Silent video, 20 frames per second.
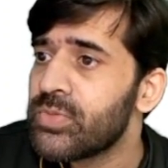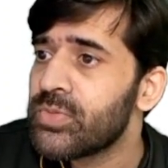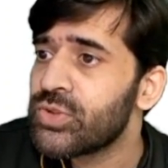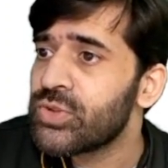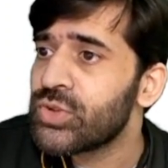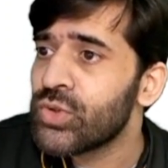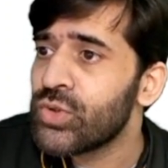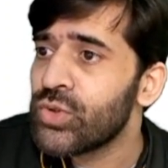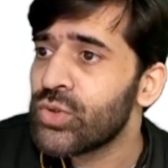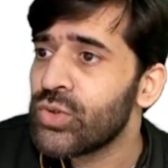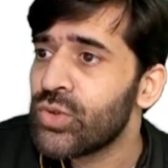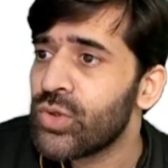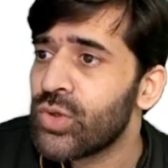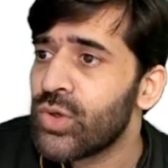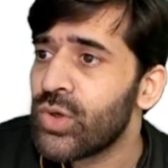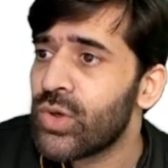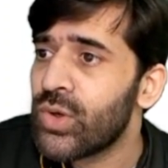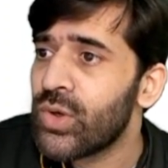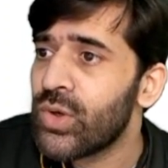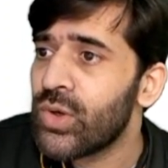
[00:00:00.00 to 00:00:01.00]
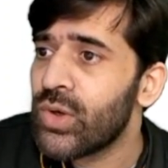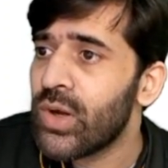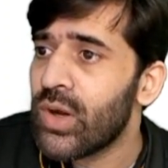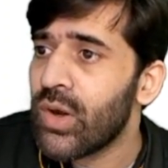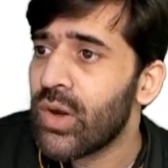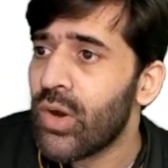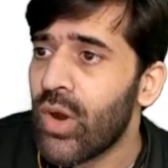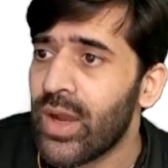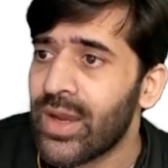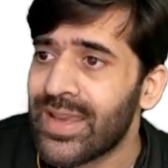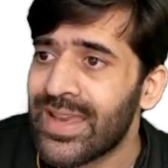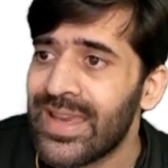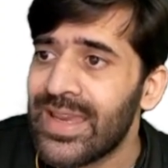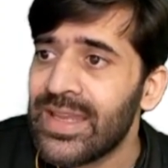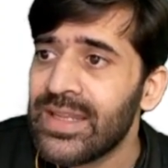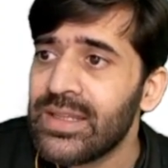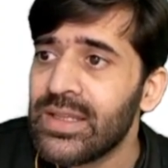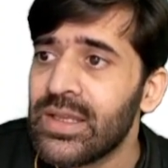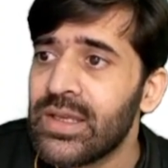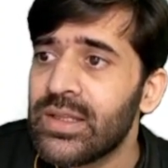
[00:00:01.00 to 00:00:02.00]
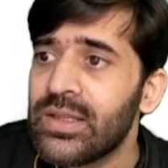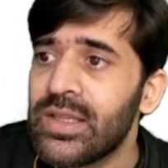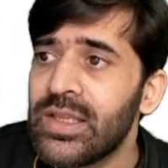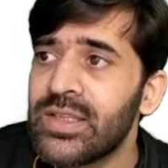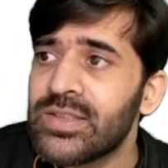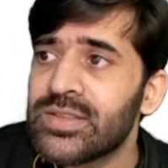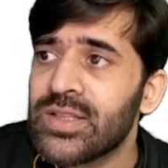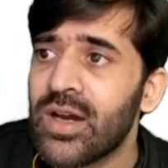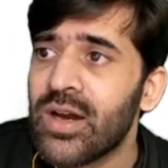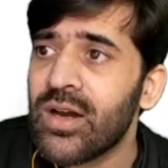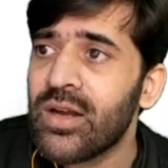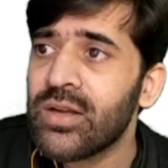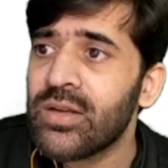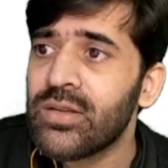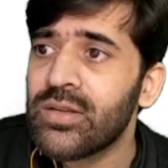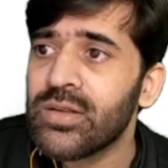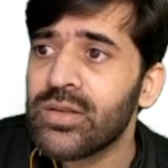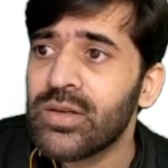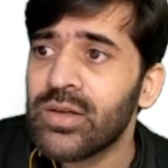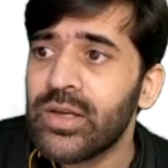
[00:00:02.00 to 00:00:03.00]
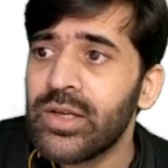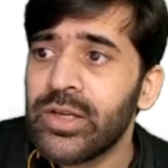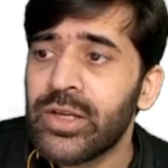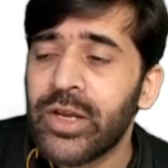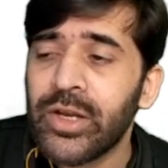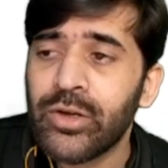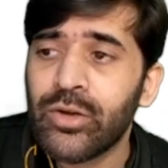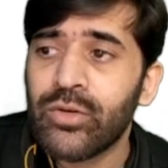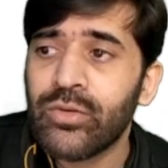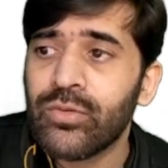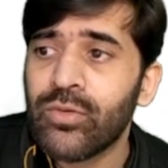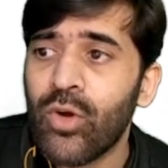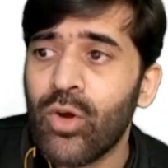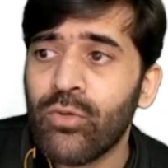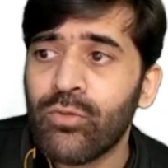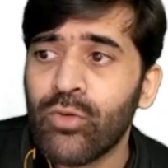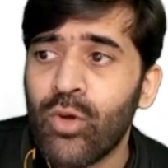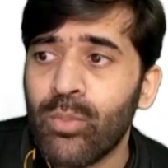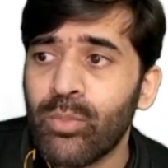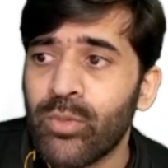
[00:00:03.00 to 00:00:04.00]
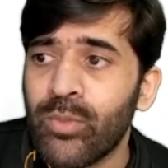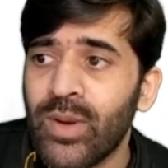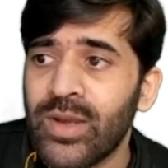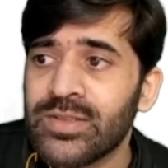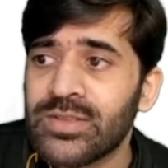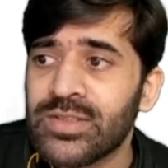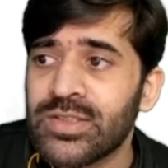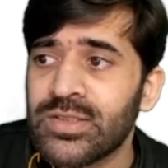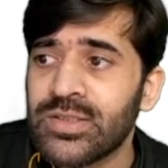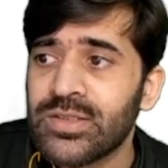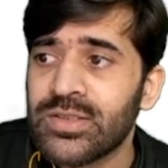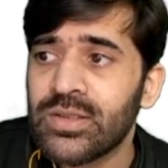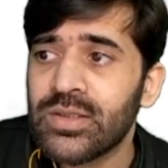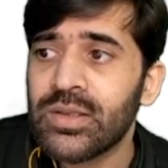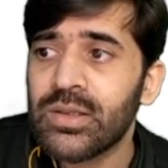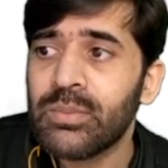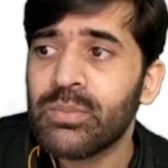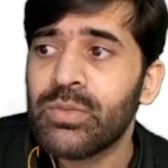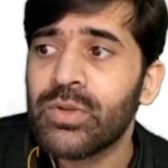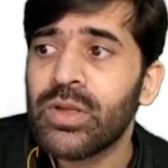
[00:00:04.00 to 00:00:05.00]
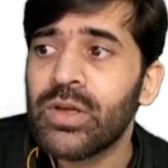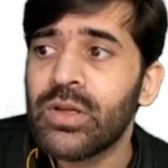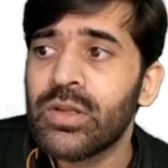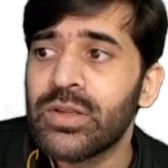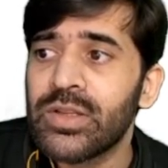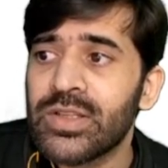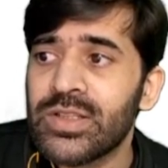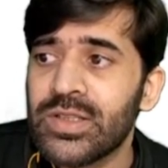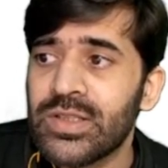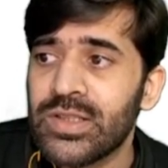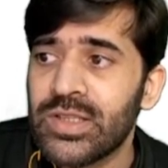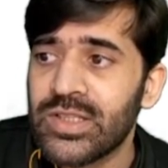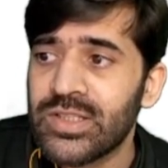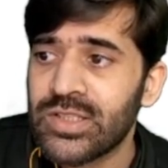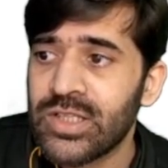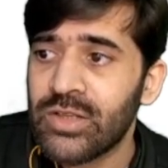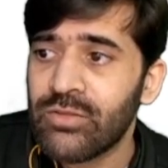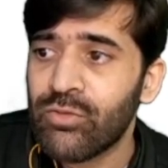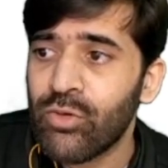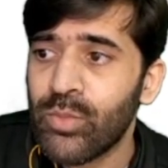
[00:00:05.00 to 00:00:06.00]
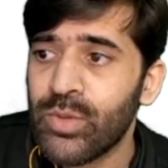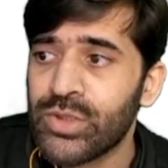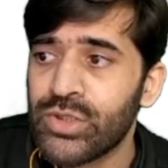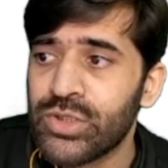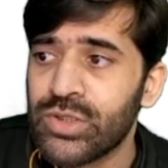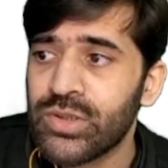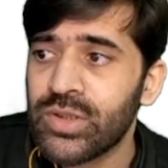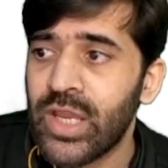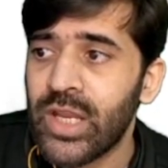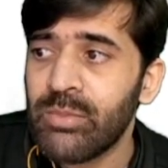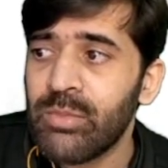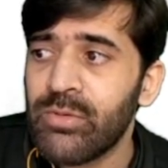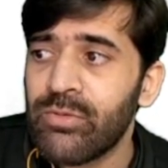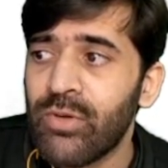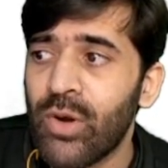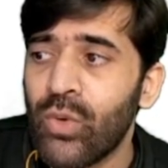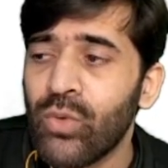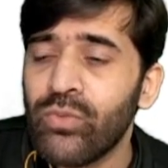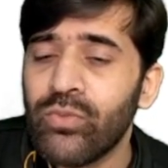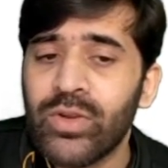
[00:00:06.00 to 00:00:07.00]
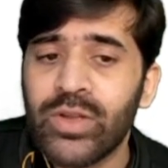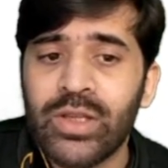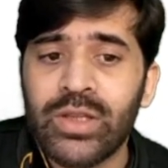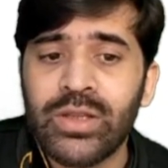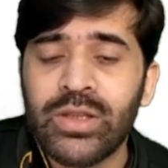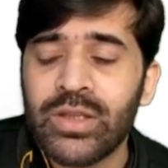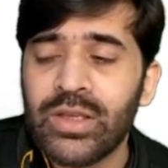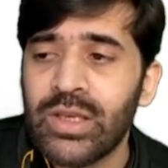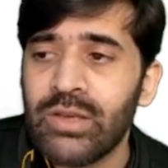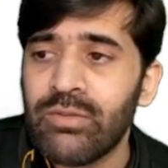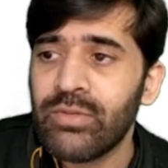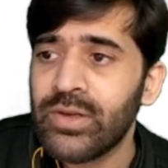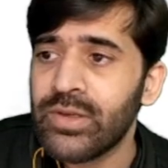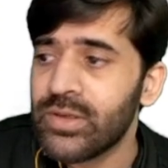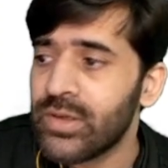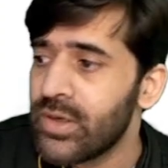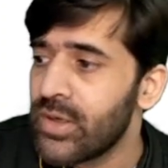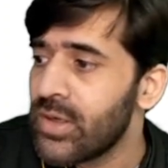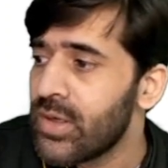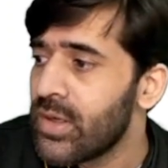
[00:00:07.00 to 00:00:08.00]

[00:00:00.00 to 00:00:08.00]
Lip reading: So again, these are the indicators of compromises. This information can be found within event.